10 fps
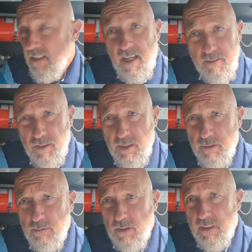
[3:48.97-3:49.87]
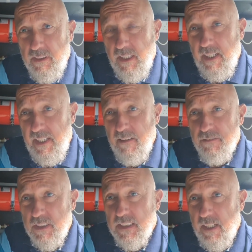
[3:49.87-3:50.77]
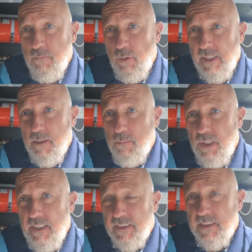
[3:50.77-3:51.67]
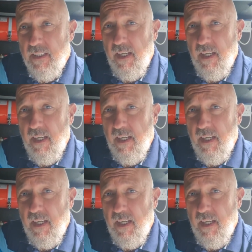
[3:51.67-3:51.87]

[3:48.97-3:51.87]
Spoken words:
I've got it running, and I have to say I'm quite impressed.